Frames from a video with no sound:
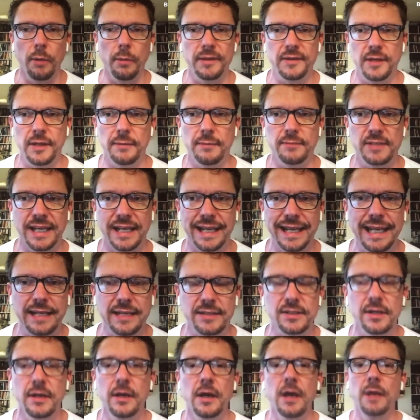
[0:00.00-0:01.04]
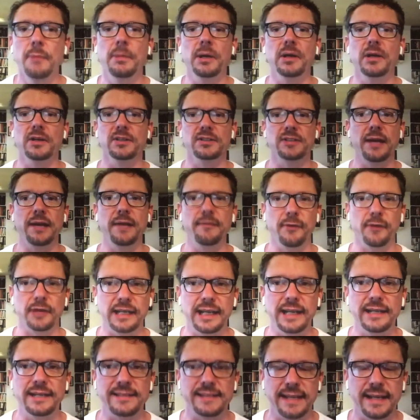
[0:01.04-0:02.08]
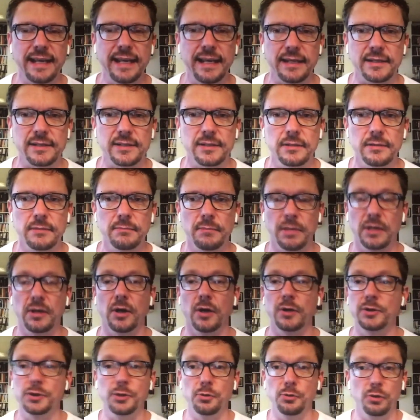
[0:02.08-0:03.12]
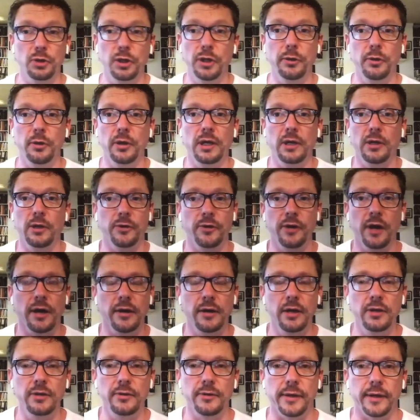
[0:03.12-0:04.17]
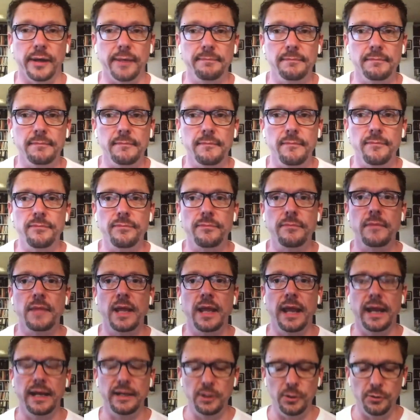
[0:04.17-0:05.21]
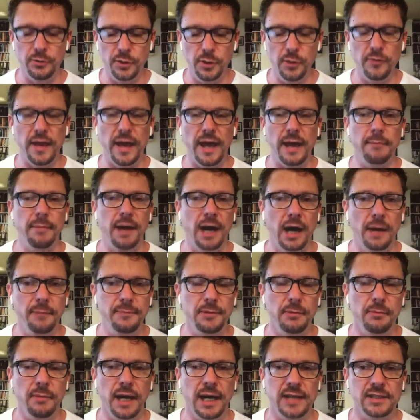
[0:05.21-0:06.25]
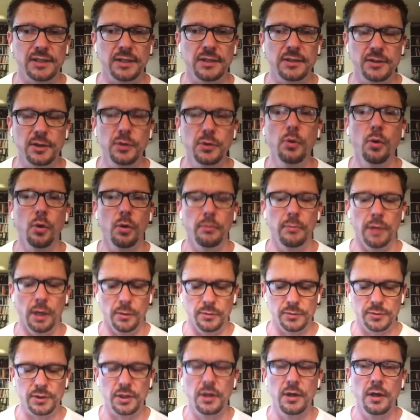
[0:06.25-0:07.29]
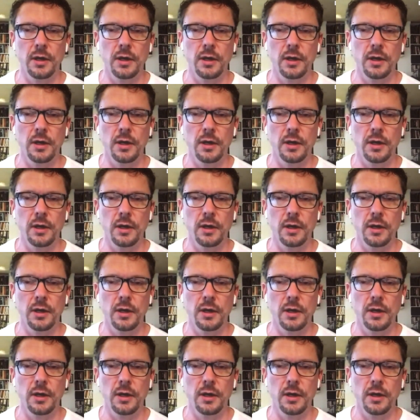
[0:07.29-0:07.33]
at them to eat, because they forget to eat, because you literally are not hungry. And you do that by optimizing 2 hormones,